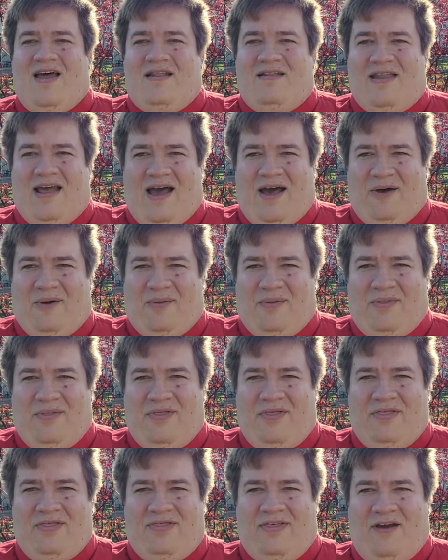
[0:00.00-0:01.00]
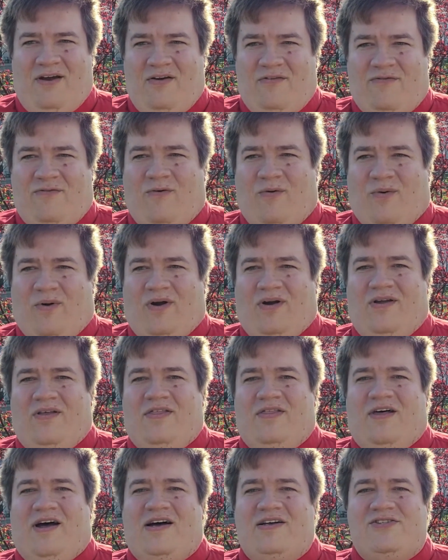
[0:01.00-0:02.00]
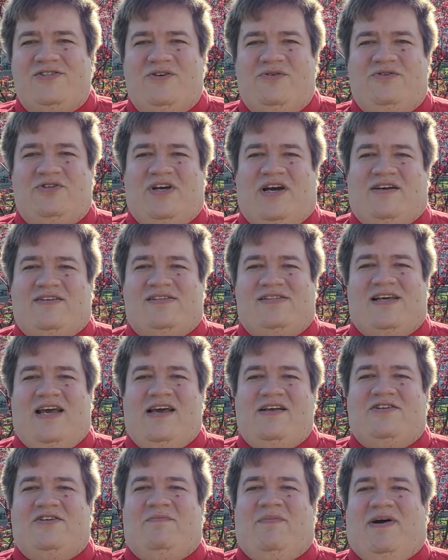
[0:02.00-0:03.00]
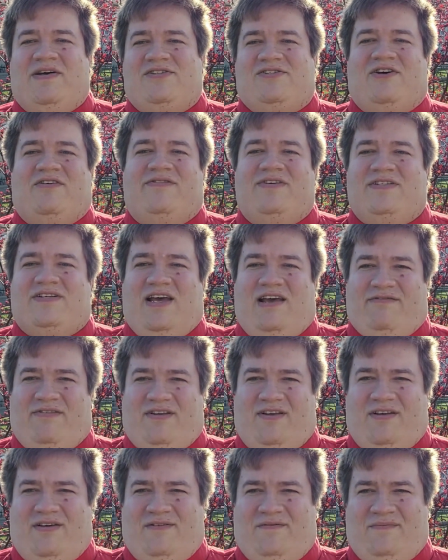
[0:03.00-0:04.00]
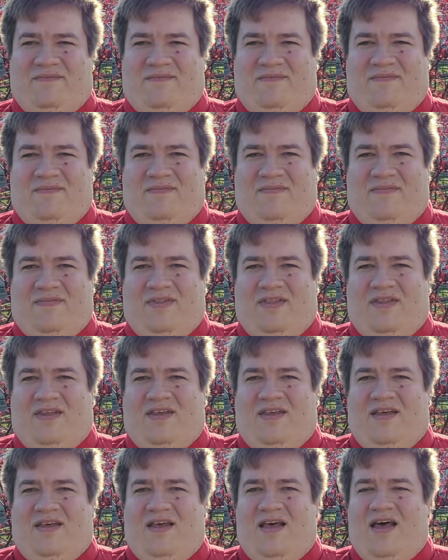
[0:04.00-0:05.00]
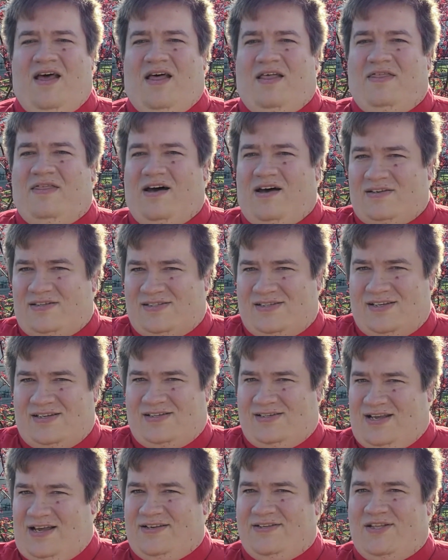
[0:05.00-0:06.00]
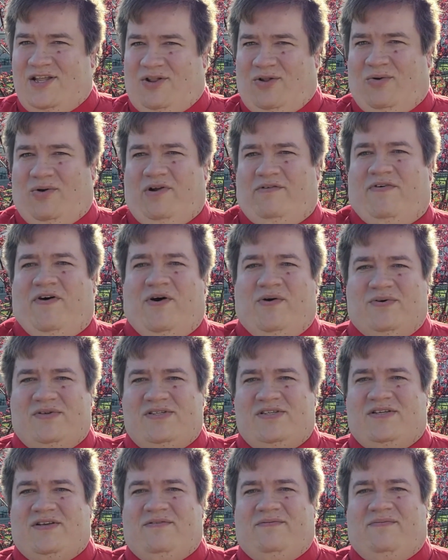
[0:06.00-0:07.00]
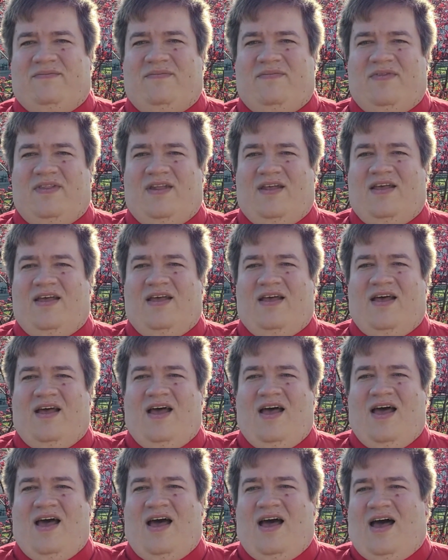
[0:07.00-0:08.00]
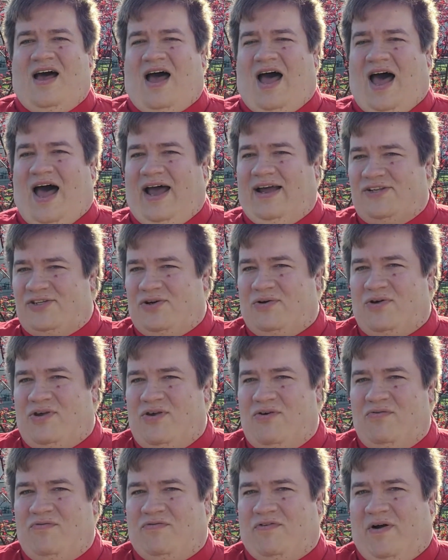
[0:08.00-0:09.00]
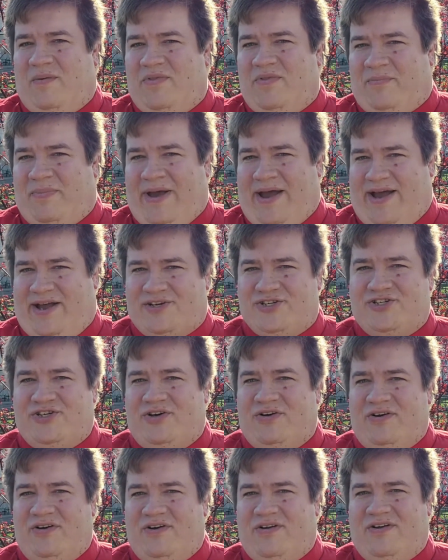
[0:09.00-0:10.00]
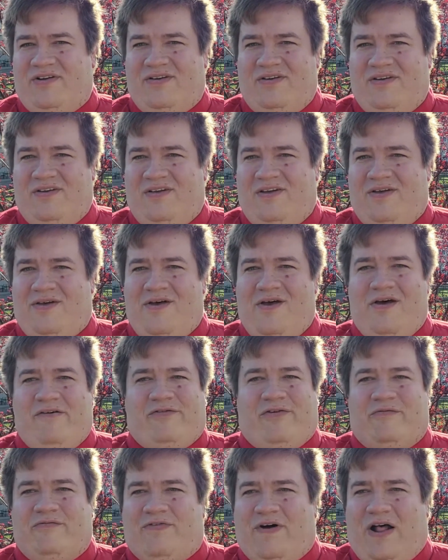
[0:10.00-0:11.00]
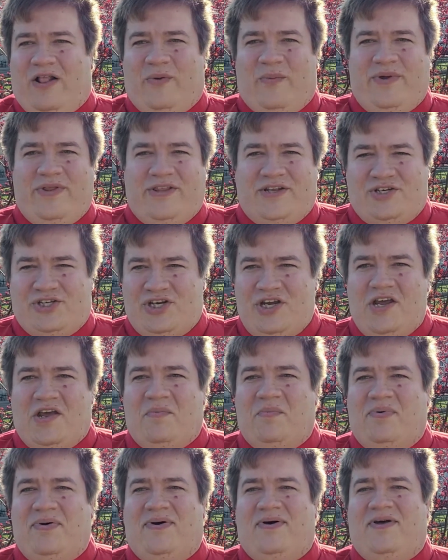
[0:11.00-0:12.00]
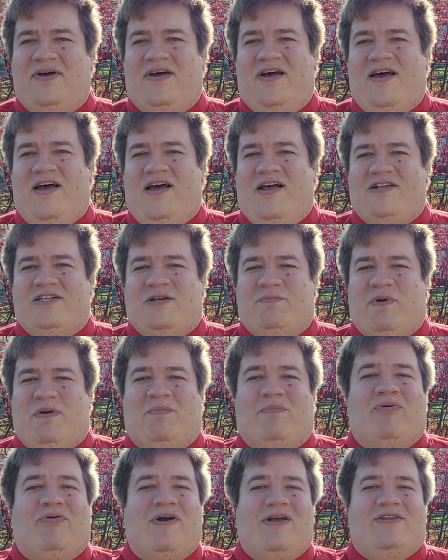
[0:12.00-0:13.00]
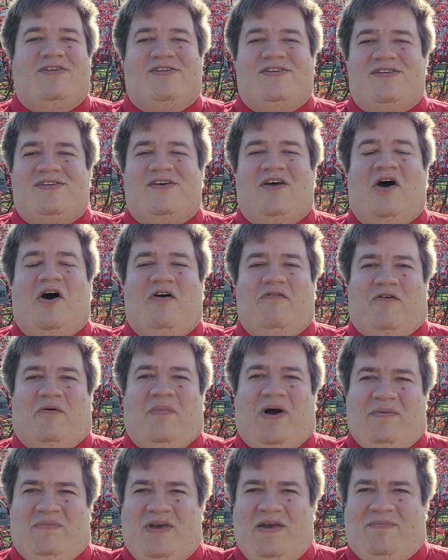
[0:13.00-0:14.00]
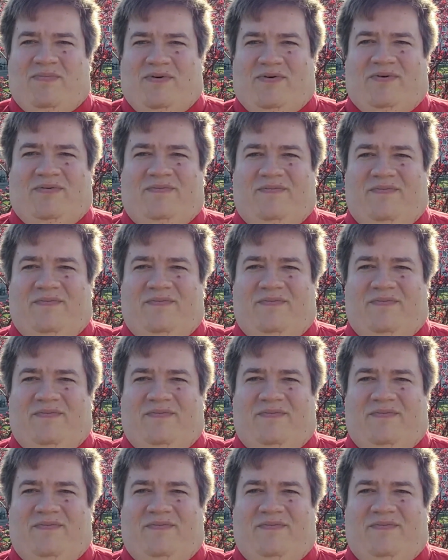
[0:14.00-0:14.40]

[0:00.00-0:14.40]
Now, therefore, thus you shall say to my servant David, Thus says the Lord of hosts, I took you from the pasture, from following the sheep, to be prince over my people.